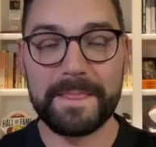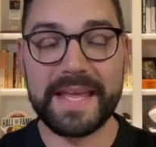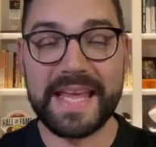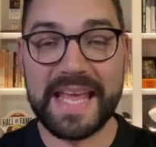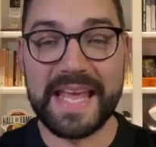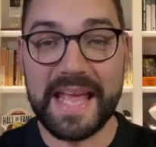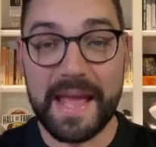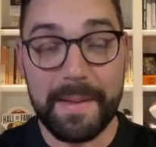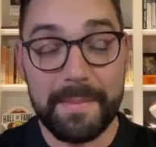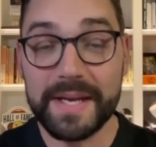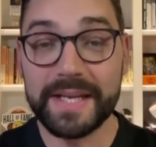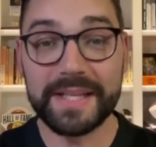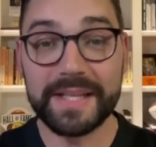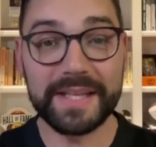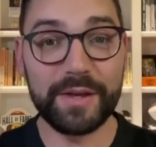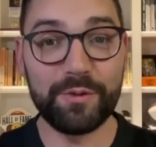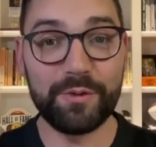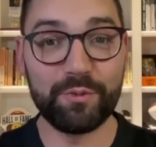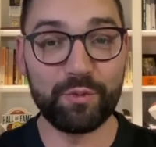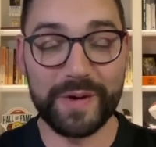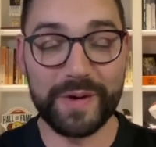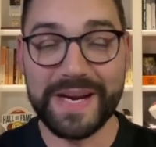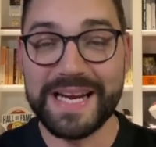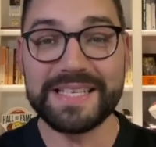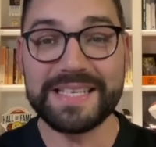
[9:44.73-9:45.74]
eminently
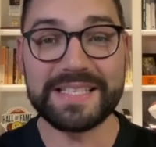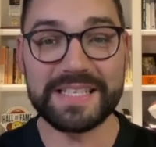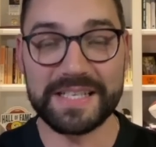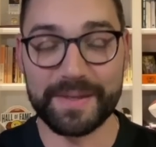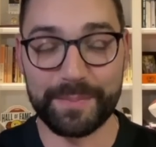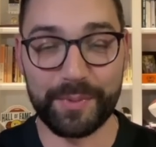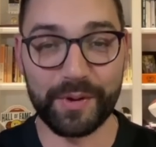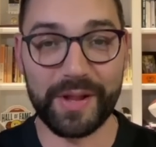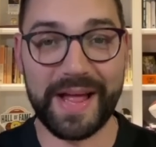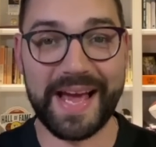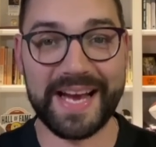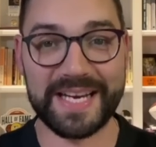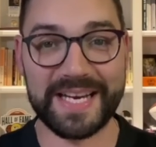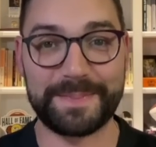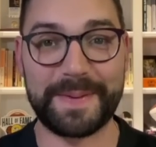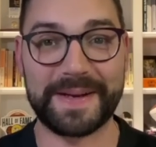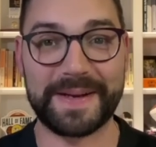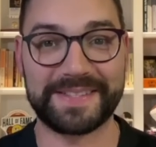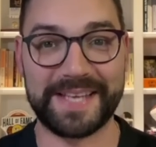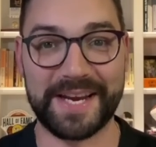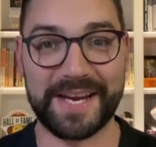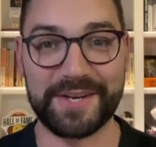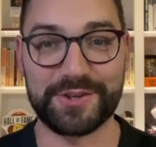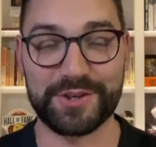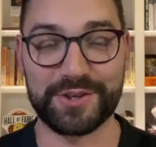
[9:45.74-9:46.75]
reasonable
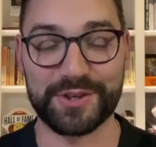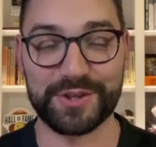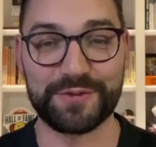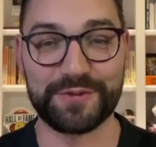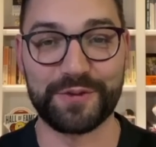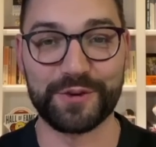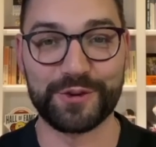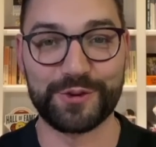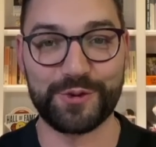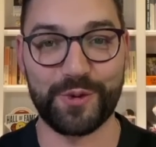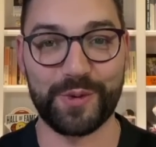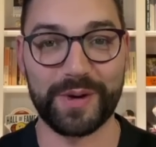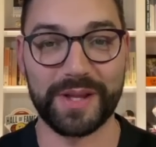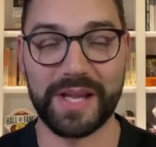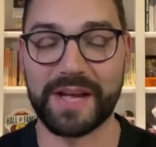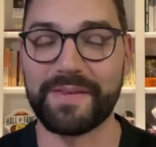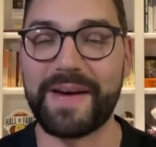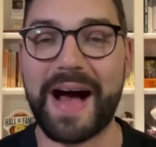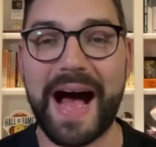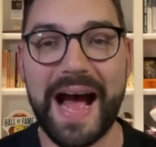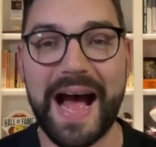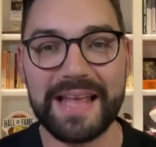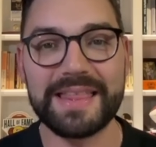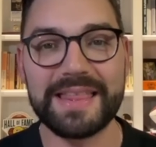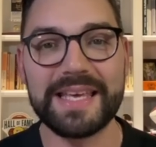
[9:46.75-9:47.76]
expectations for Jordan Love.
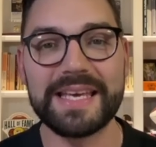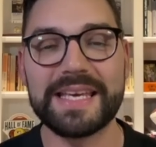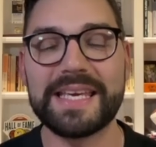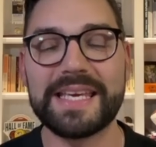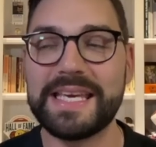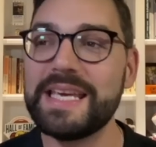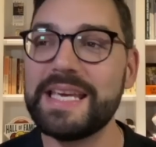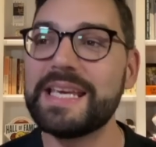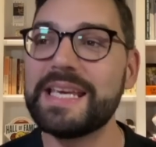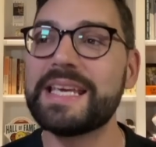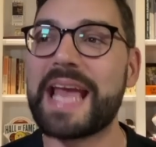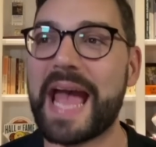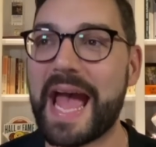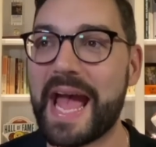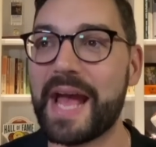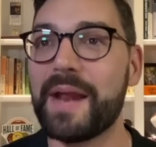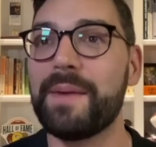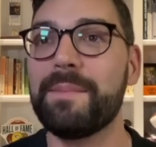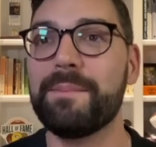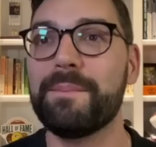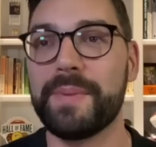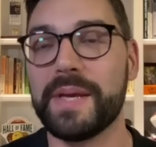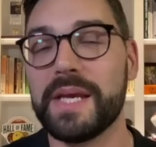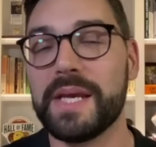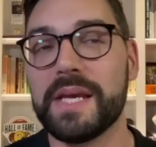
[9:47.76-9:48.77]
I think he
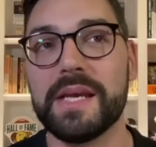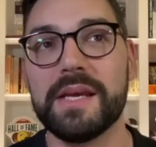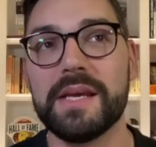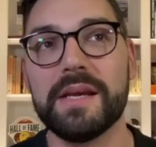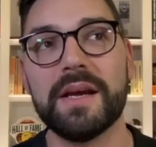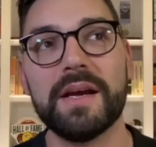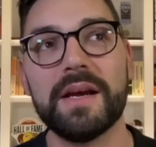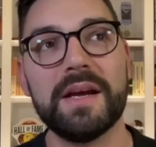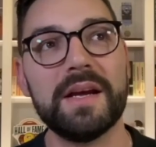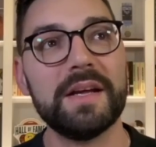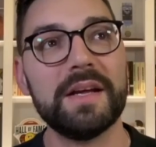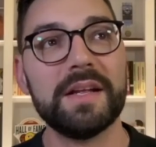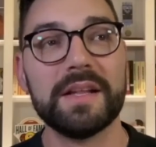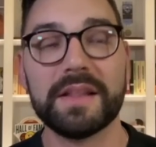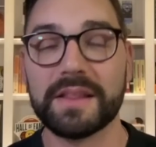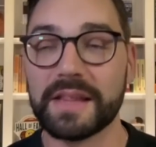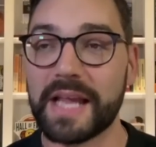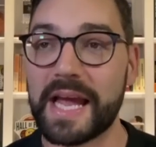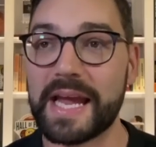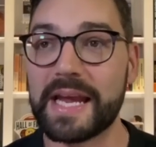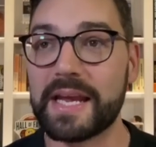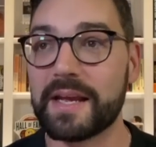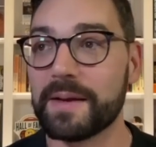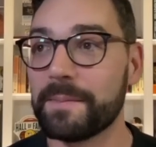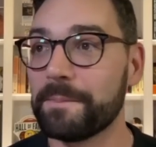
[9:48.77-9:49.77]
can be,
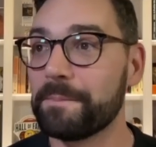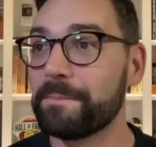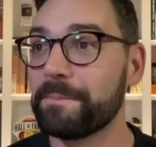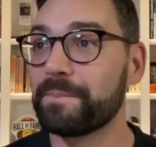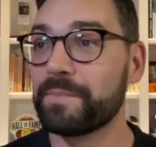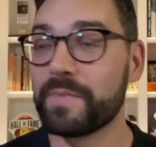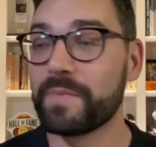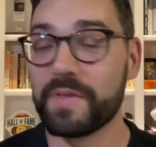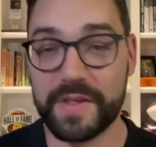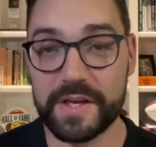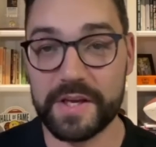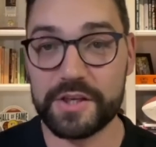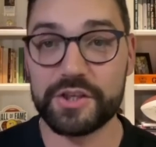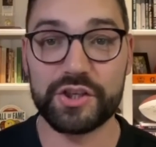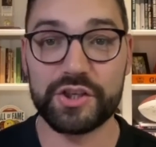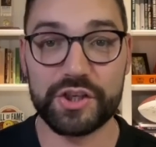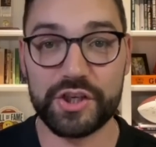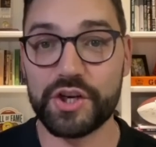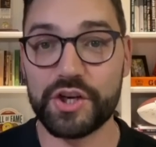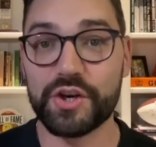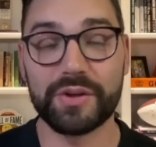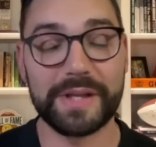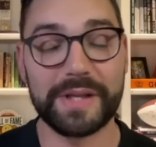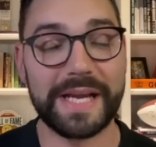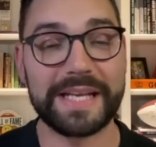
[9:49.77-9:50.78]
like, this
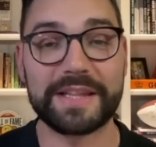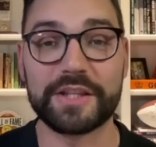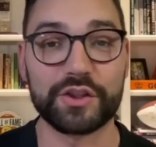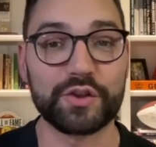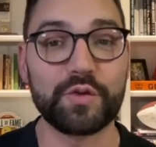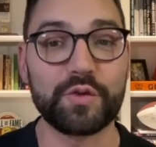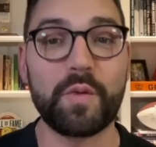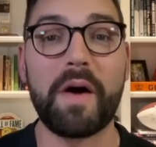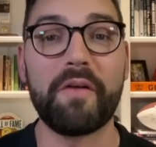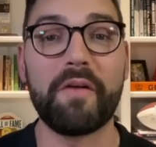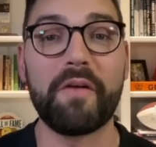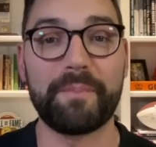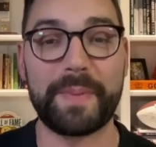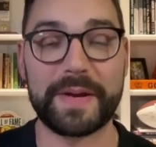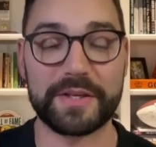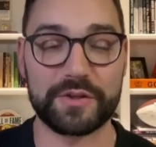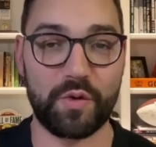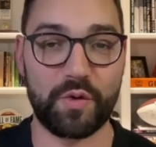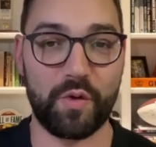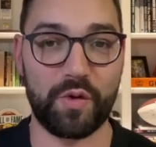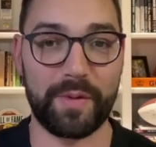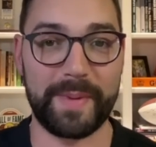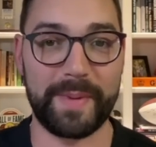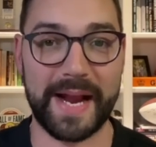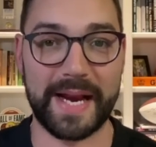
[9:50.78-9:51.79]
year, like the 12th best
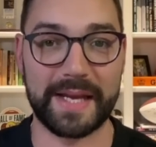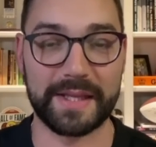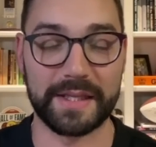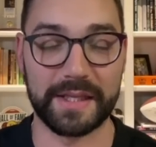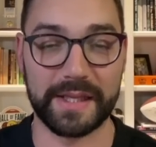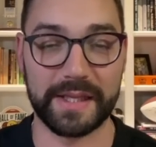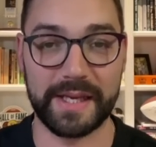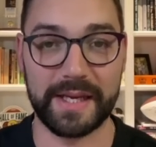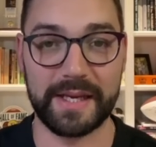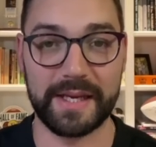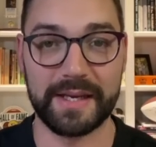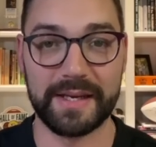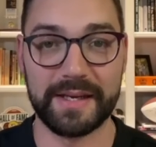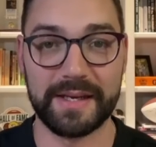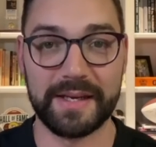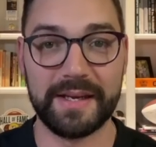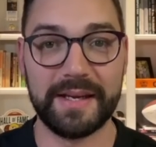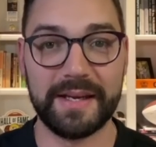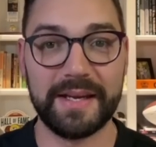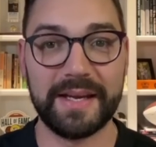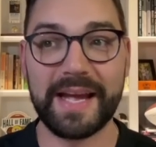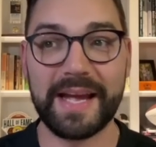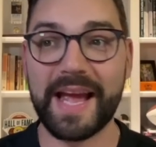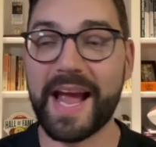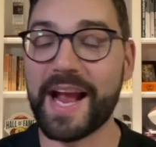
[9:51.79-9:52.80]
quarterback in the league.
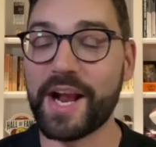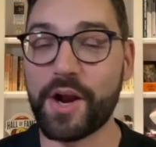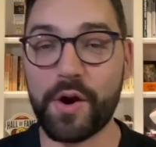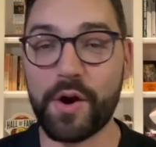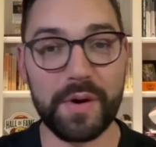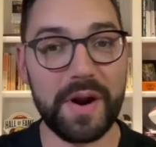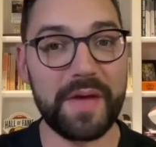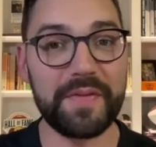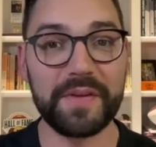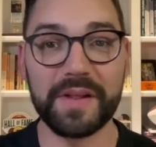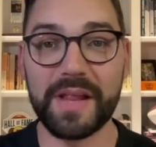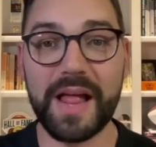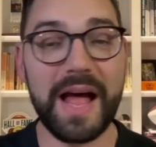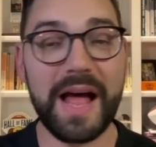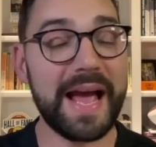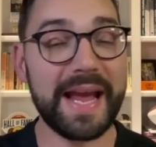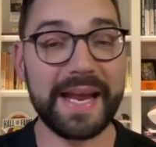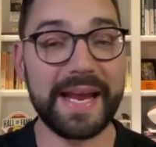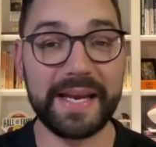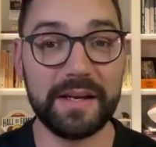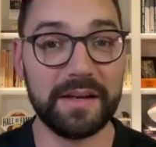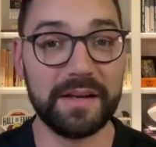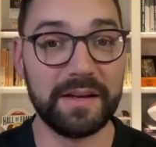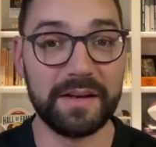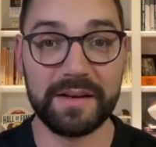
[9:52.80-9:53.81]
And go down the
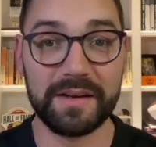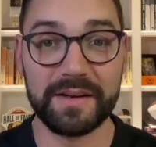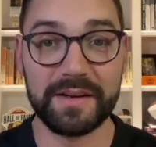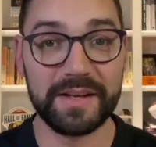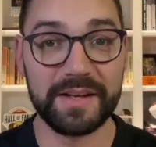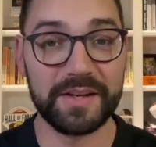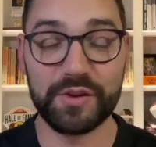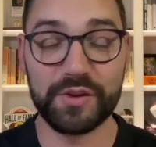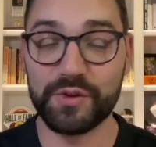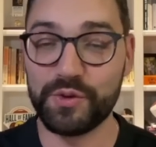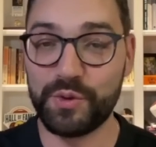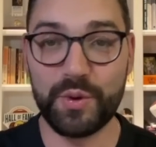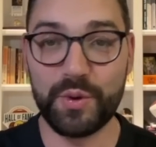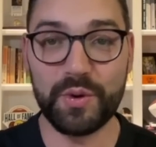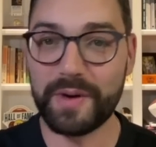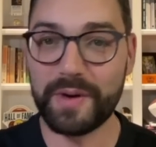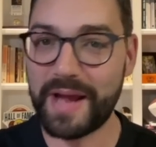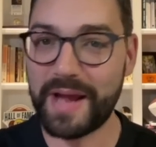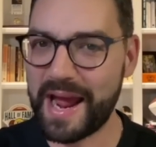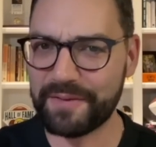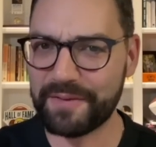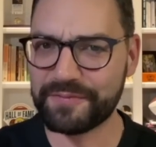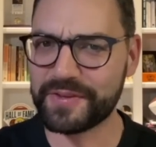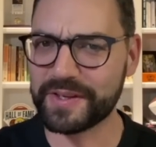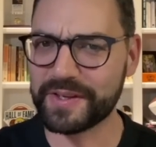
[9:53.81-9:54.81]
line, you don't
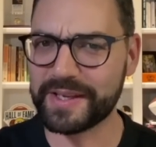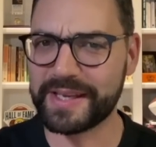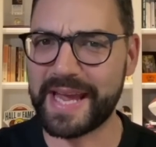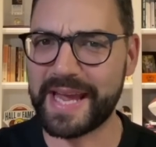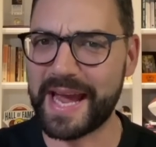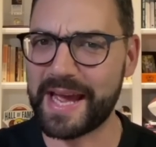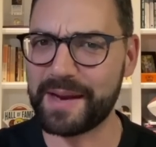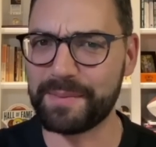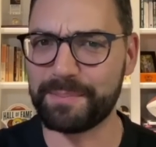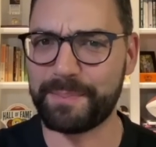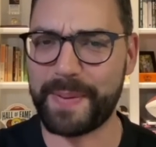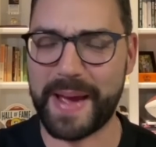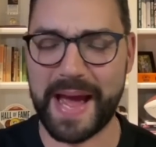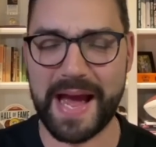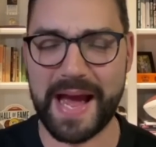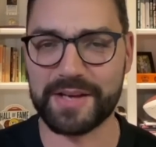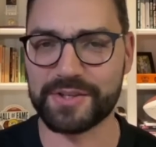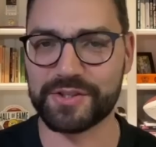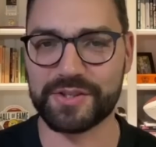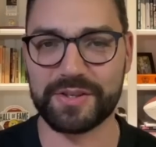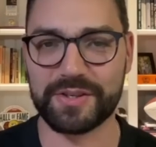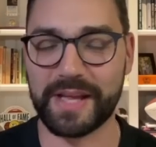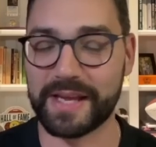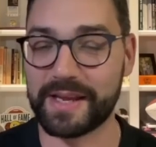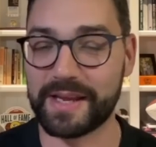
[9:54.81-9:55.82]
have to get
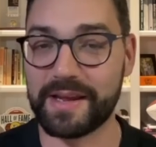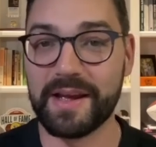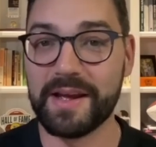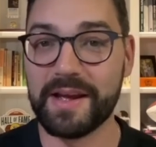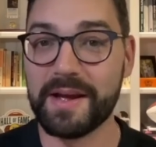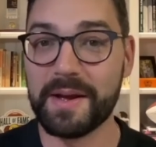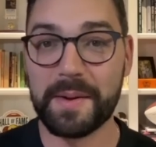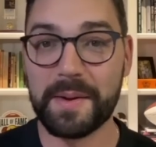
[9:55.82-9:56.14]
past, like,